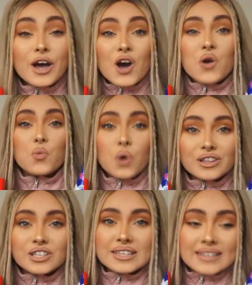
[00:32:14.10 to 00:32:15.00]

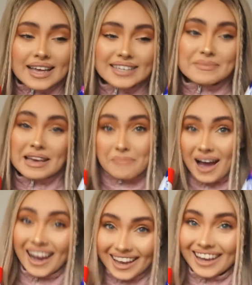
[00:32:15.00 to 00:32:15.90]
want to send me a
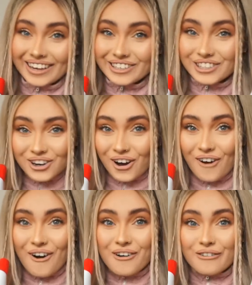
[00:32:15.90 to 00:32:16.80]
package
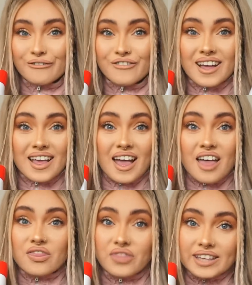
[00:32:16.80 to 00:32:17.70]
of
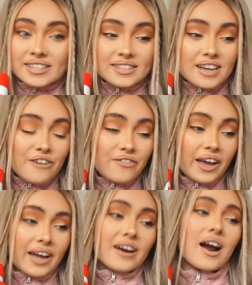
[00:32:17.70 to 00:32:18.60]
this stuff
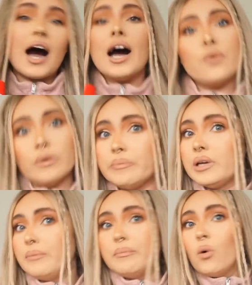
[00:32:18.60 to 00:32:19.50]
here, I would
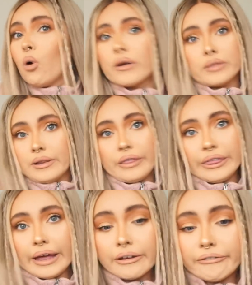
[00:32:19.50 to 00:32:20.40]
be more than
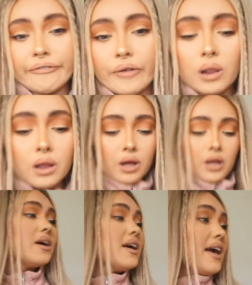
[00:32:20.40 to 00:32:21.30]
thankful.
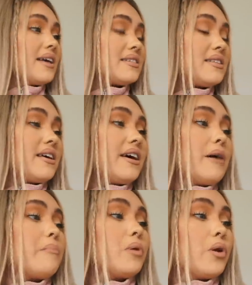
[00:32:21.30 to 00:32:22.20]
It's
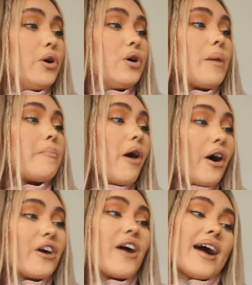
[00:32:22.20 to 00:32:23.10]
the Blue
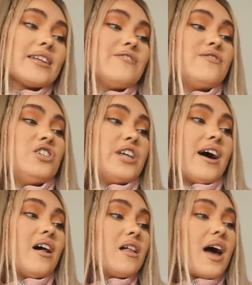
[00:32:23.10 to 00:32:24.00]
Power Active
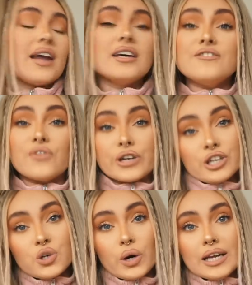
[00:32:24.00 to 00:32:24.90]
Gel and it's for your
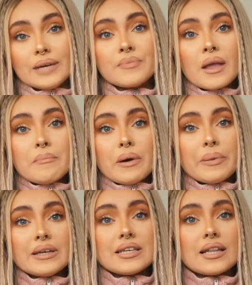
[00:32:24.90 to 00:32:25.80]
toilet. But
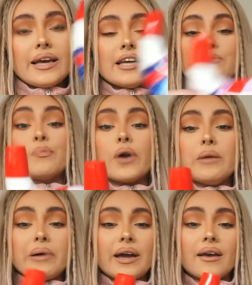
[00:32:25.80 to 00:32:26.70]
basically it's bright
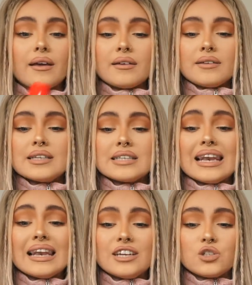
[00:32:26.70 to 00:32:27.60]
pink. It's
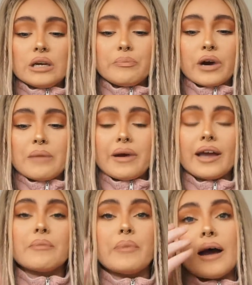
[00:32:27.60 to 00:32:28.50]
literally bright
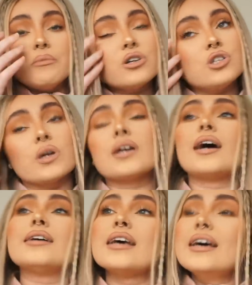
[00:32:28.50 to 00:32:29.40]
pink, but I'm not joking
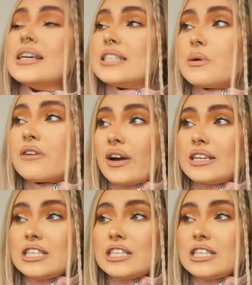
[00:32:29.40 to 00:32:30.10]
guys. See, whenever I